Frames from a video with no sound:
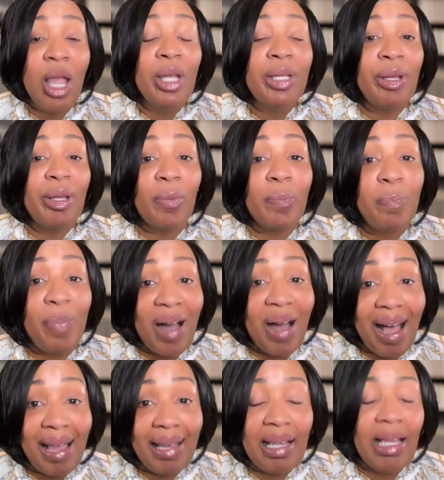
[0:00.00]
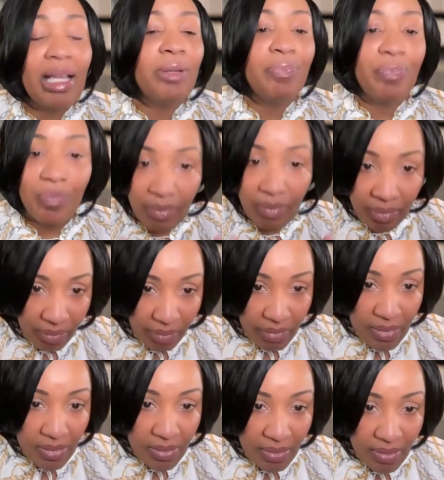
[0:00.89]
You
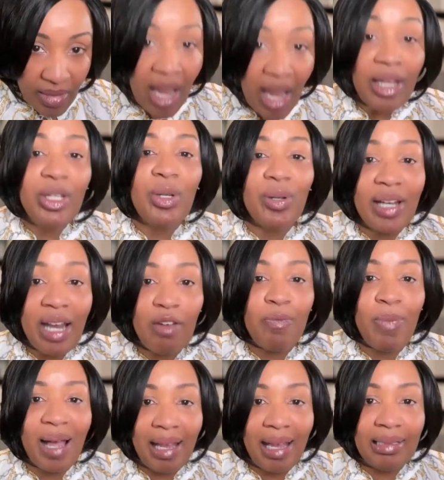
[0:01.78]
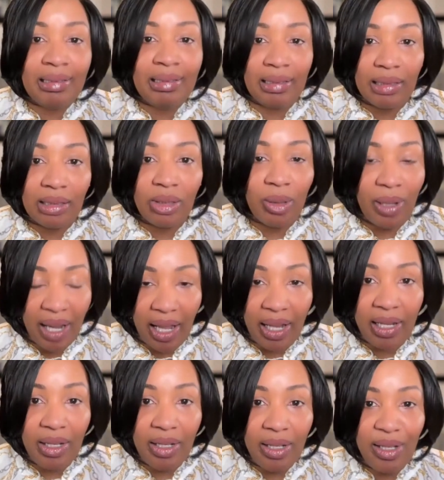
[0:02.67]
can have biases,
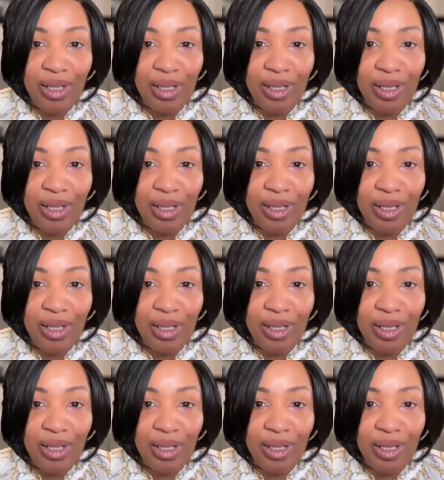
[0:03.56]
okay?